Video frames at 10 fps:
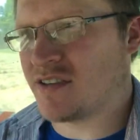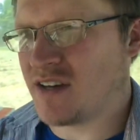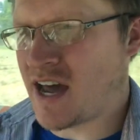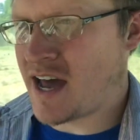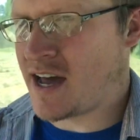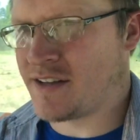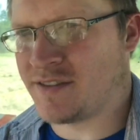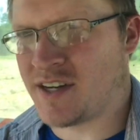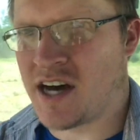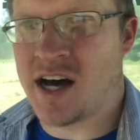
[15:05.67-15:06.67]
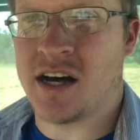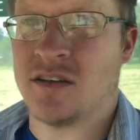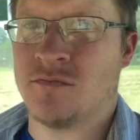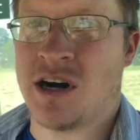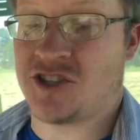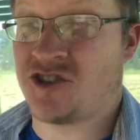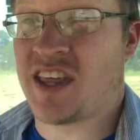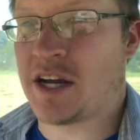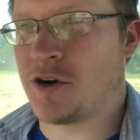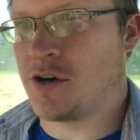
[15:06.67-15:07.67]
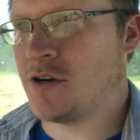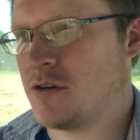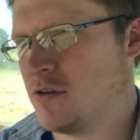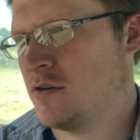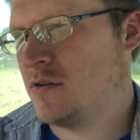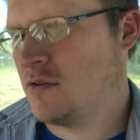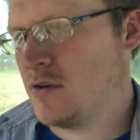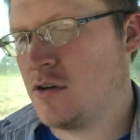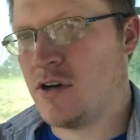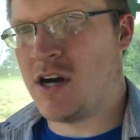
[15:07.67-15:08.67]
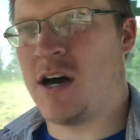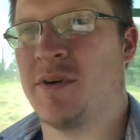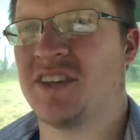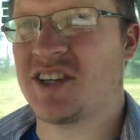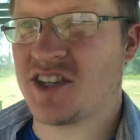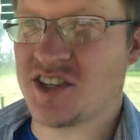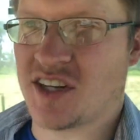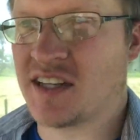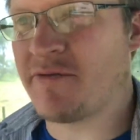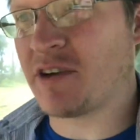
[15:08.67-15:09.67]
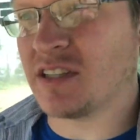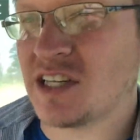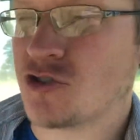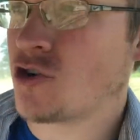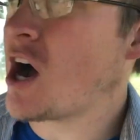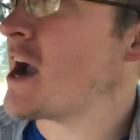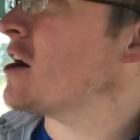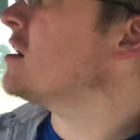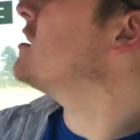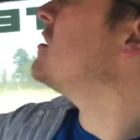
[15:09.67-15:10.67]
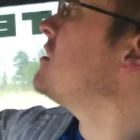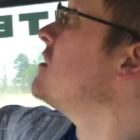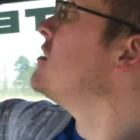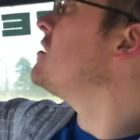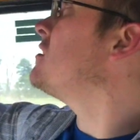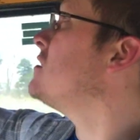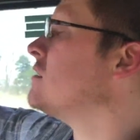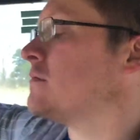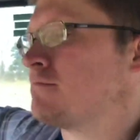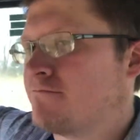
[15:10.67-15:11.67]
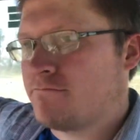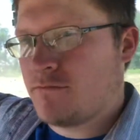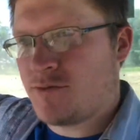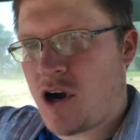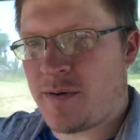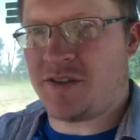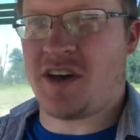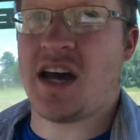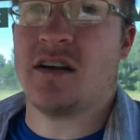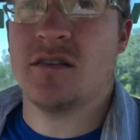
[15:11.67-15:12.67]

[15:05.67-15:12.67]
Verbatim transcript: and much thicker, but this is significantly drier. Sorry about that.